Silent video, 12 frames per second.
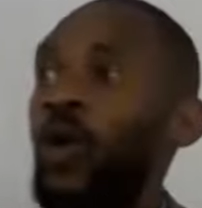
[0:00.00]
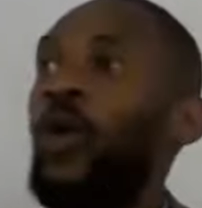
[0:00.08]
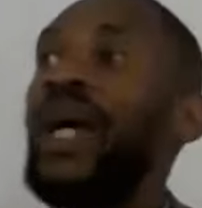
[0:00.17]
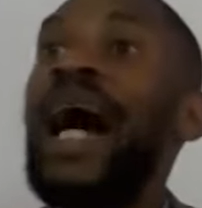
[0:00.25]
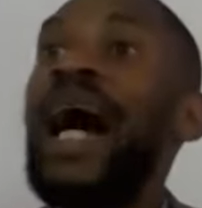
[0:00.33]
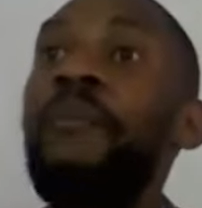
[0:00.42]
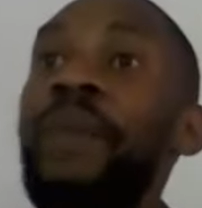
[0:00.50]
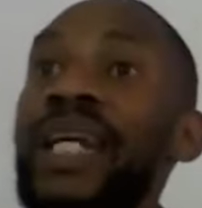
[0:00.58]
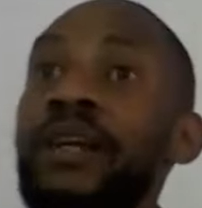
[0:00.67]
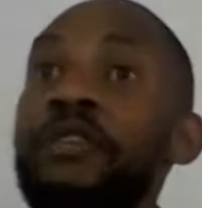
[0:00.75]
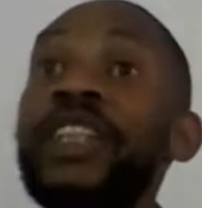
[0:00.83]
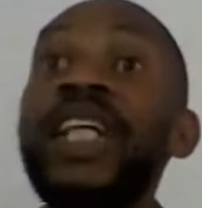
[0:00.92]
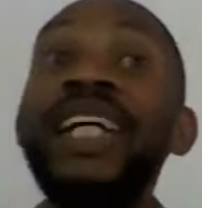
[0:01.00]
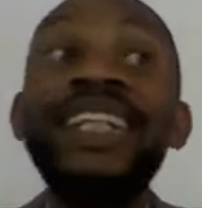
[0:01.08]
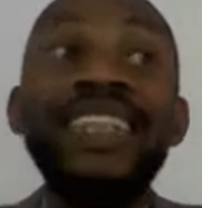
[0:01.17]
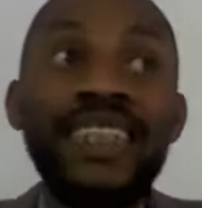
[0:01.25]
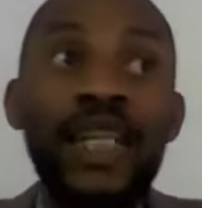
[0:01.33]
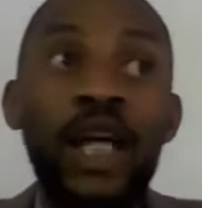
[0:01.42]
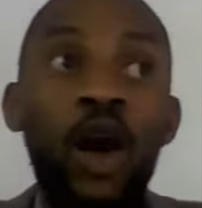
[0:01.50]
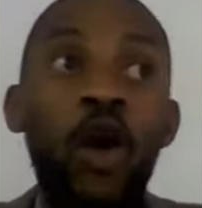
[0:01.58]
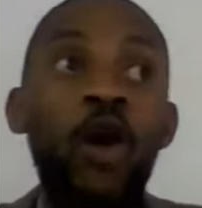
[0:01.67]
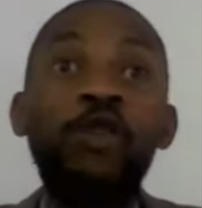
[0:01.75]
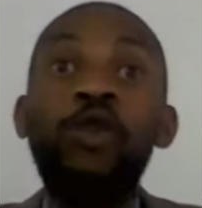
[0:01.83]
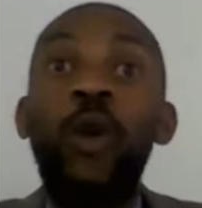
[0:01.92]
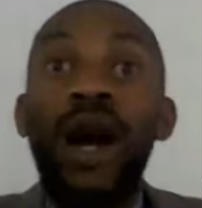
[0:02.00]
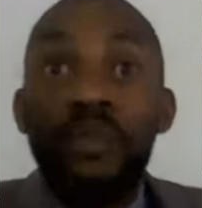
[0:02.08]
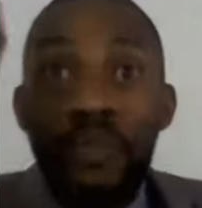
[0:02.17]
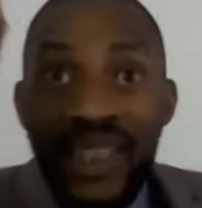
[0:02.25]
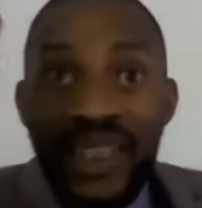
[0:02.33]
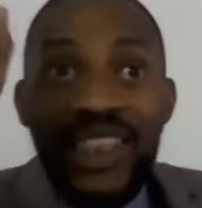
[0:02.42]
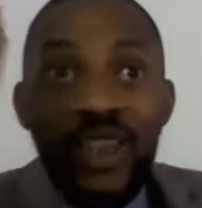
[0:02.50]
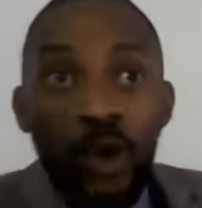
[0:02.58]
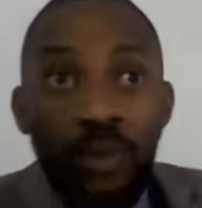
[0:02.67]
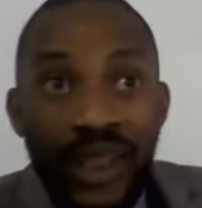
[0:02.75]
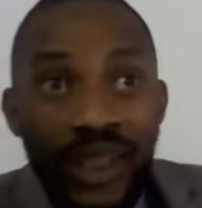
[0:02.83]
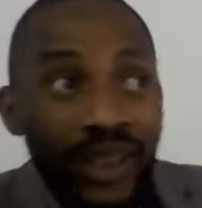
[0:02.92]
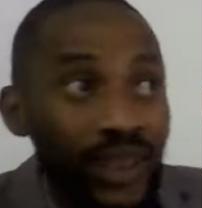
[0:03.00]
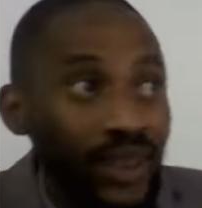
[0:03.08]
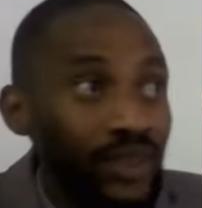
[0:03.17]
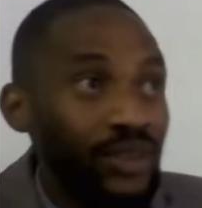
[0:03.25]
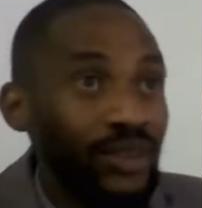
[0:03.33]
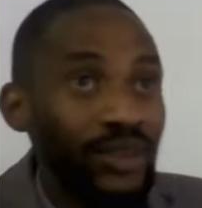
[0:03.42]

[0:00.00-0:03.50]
we are beneficiaries of one person's obedience.